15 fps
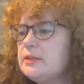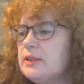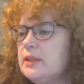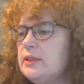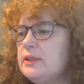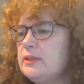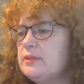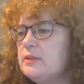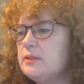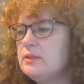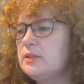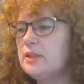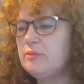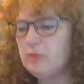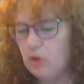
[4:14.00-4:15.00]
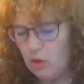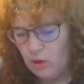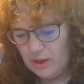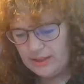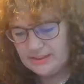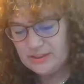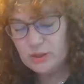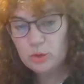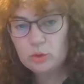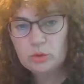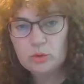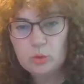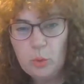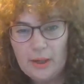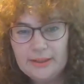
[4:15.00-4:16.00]
is, the Steve Laurent is
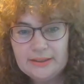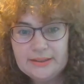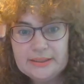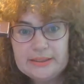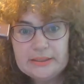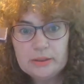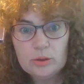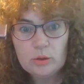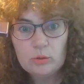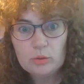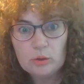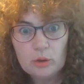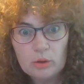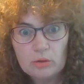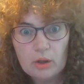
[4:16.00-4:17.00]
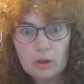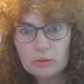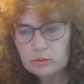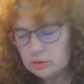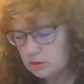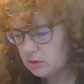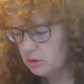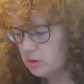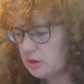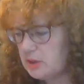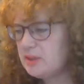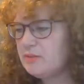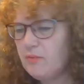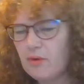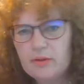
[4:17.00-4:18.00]
€22.
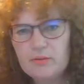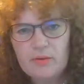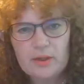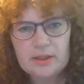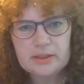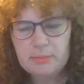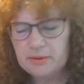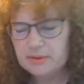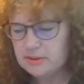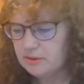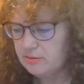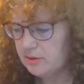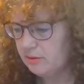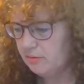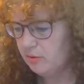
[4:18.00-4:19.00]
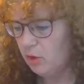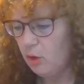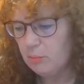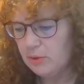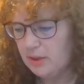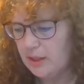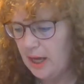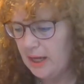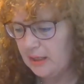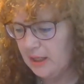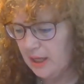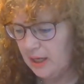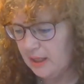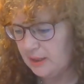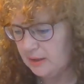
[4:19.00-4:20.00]
It's very, very expensive, Steve Laurent, but I
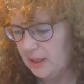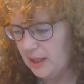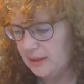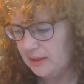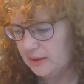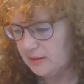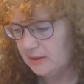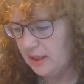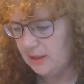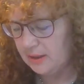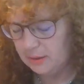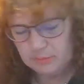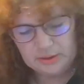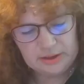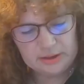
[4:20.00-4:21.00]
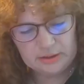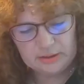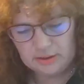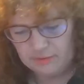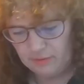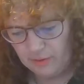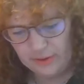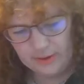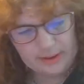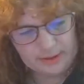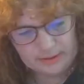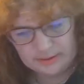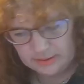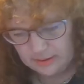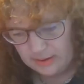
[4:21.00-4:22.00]
like their lipsticks. They're very
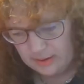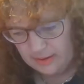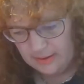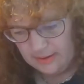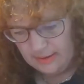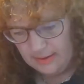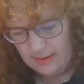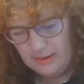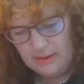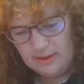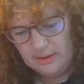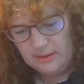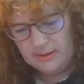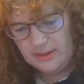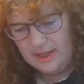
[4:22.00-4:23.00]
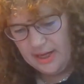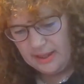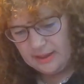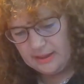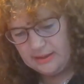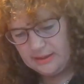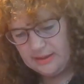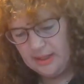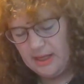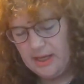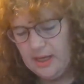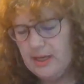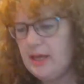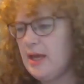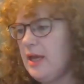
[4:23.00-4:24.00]
nice. Next,
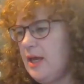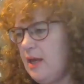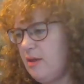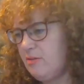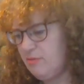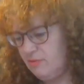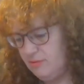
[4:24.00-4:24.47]
I have,